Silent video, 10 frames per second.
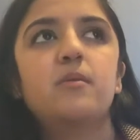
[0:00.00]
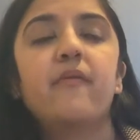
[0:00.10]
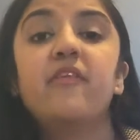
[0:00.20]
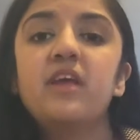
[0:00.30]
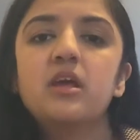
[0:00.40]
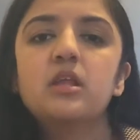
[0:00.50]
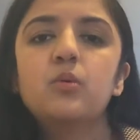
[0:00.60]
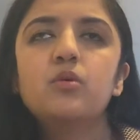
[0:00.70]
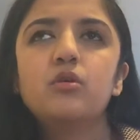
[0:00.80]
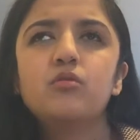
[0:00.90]
But the thing is, it
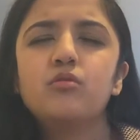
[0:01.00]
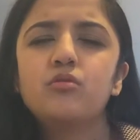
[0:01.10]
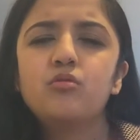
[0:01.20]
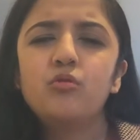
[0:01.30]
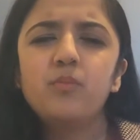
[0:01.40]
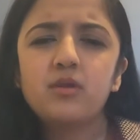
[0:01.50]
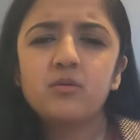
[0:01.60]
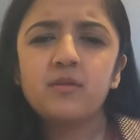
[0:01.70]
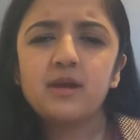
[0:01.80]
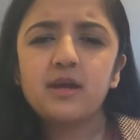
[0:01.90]
was so stupid to
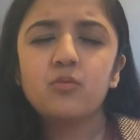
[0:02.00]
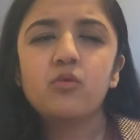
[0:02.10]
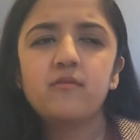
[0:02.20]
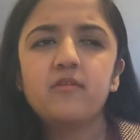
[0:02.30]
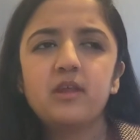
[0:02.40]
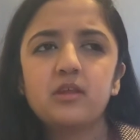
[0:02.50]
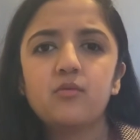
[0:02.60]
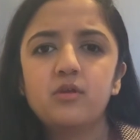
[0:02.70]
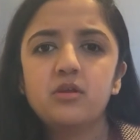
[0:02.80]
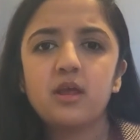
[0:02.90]
me. I guess one of the things that
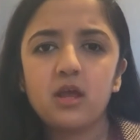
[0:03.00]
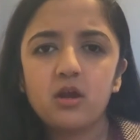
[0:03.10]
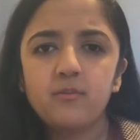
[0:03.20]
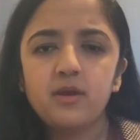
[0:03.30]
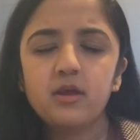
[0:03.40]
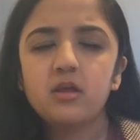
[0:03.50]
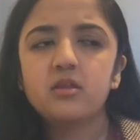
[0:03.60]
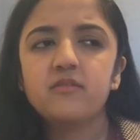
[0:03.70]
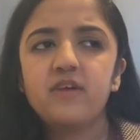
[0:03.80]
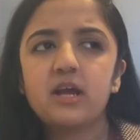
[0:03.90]
really does anger me is
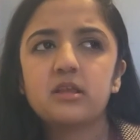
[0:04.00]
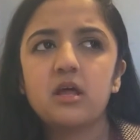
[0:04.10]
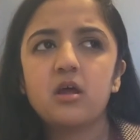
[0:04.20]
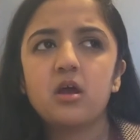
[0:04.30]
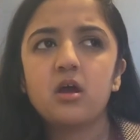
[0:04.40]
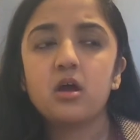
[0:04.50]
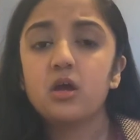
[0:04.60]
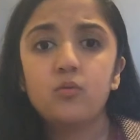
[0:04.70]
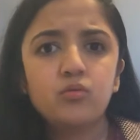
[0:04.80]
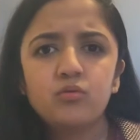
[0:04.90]
the fact that
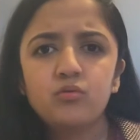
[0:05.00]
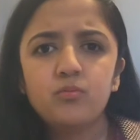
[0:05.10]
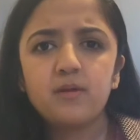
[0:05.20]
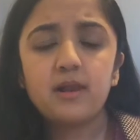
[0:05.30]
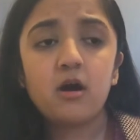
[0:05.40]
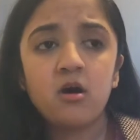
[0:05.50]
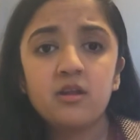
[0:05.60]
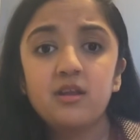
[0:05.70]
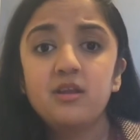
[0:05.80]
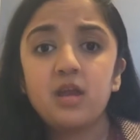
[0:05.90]
it was so stupid. Like,
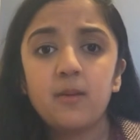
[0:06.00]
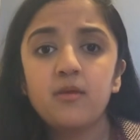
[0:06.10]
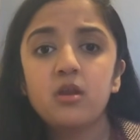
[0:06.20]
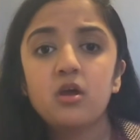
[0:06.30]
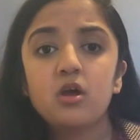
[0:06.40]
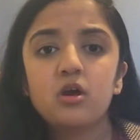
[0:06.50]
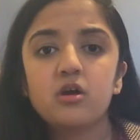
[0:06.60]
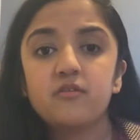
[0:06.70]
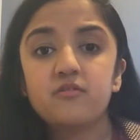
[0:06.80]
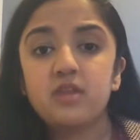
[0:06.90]
honestly, Damon
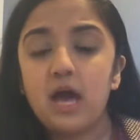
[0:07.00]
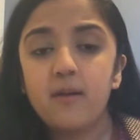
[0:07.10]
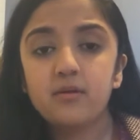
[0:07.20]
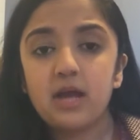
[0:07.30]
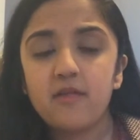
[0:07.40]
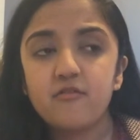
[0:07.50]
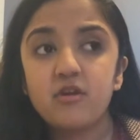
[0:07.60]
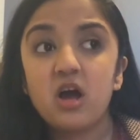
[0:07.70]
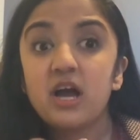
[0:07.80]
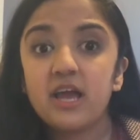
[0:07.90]
could have stabbed
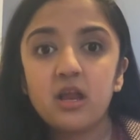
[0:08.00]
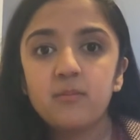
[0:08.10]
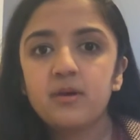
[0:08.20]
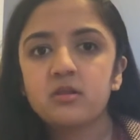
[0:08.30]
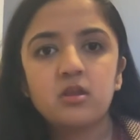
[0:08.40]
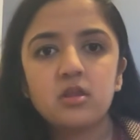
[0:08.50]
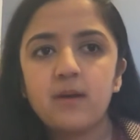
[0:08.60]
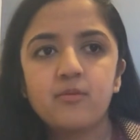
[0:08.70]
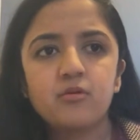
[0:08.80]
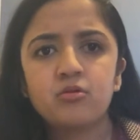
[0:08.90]
Catherine again because he
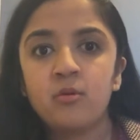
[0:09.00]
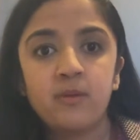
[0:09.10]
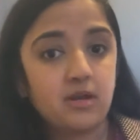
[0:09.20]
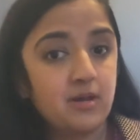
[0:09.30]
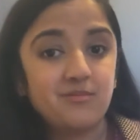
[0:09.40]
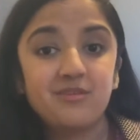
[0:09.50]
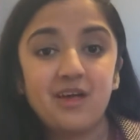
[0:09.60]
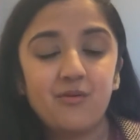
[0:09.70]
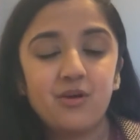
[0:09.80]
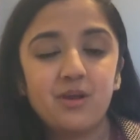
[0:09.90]
stabbed her so many times in
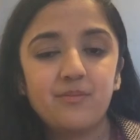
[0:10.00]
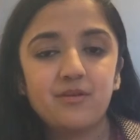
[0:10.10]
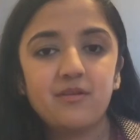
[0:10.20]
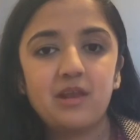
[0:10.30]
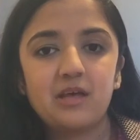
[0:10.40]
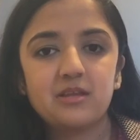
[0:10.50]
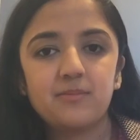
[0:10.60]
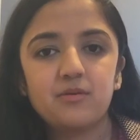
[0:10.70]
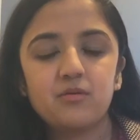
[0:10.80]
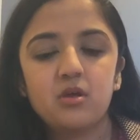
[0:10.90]
that one episode, in the last
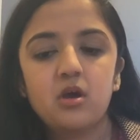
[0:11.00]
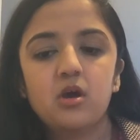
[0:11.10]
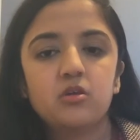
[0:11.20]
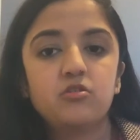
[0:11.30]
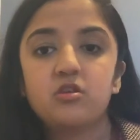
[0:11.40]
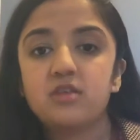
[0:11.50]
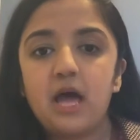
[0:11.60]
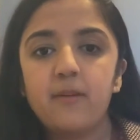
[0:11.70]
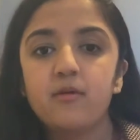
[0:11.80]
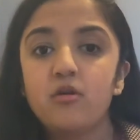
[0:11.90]
episode. So just
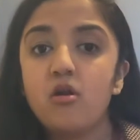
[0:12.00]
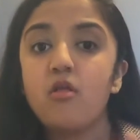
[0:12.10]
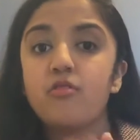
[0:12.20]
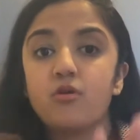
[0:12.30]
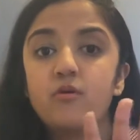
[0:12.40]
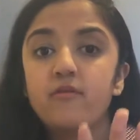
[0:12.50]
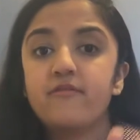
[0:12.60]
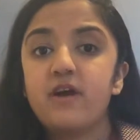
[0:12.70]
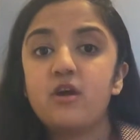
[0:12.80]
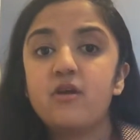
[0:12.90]
stab her, throw her in the
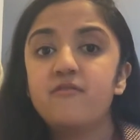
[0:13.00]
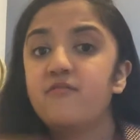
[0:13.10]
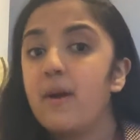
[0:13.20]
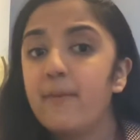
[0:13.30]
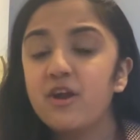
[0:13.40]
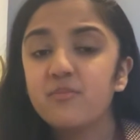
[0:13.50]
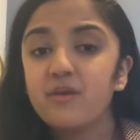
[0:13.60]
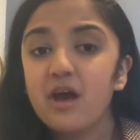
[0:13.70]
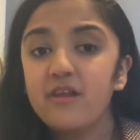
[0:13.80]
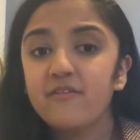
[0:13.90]
fire, and vampire
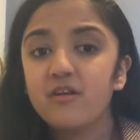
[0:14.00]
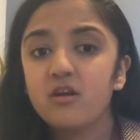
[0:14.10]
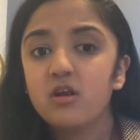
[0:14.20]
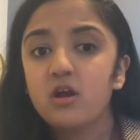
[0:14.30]
speed out of there.